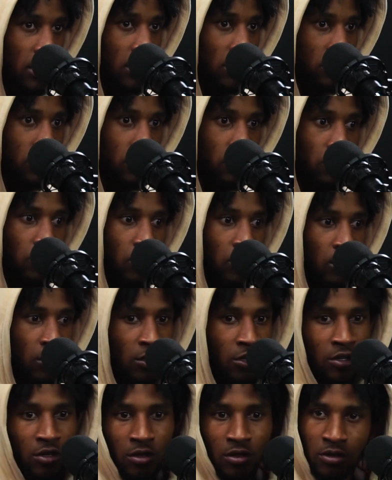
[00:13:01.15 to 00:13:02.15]
to this day.
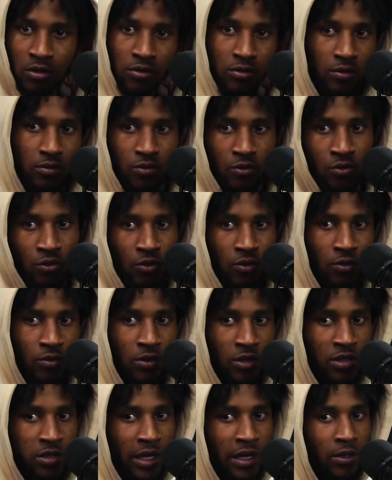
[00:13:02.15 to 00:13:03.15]
So
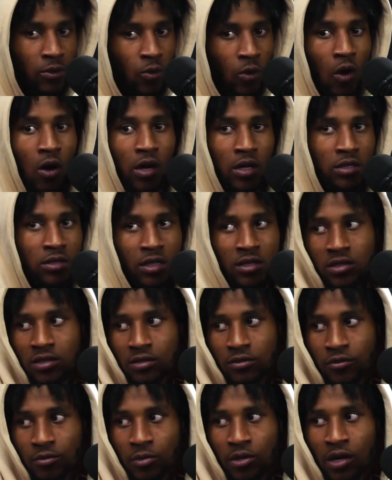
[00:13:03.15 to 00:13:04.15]
it's like
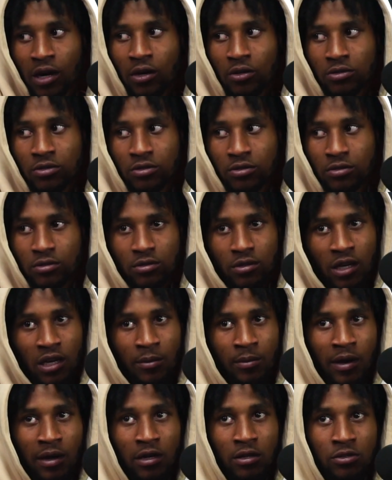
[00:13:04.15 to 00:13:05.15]
walking distance from her house.
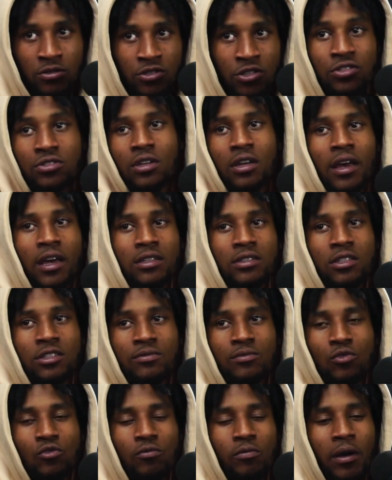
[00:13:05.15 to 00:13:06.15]
And my little sister
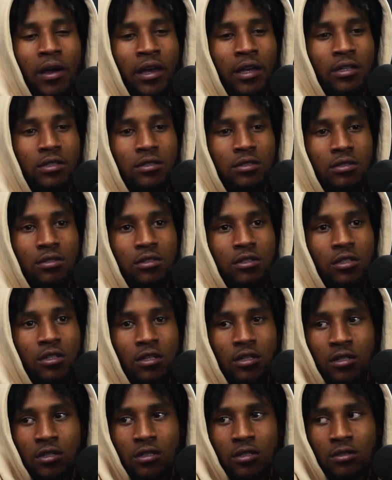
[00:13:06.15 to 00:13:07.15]
had just moved back
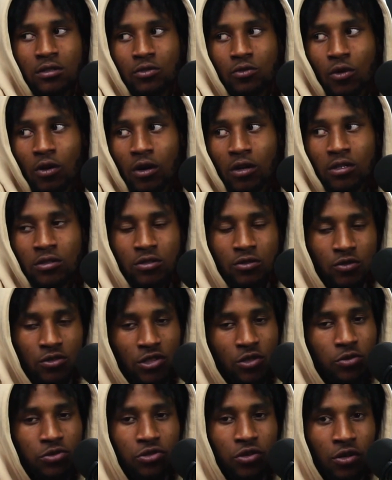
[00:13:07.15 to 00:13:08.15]
to New
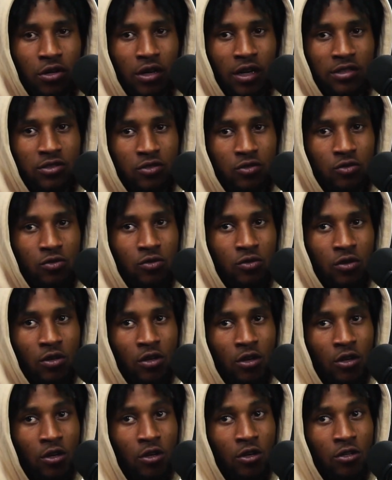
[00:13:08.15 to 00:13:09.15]
Orleans, so she was going to that
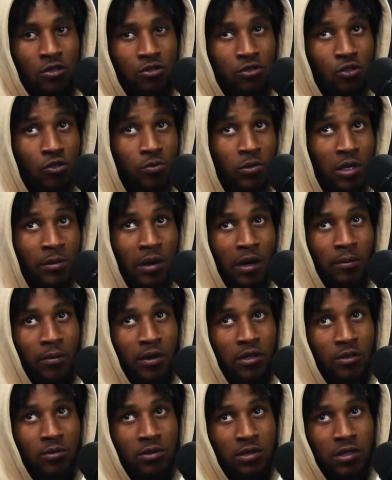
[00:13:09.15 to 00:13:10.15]
school. So
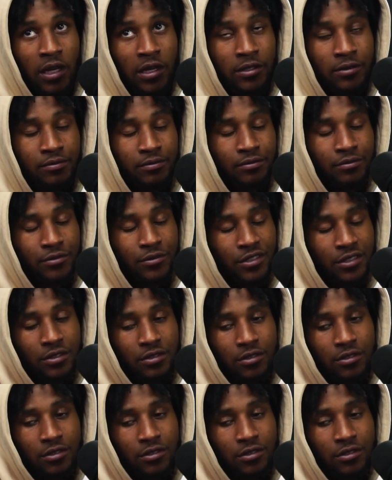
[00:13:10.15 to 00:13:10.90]
me and my brother was like,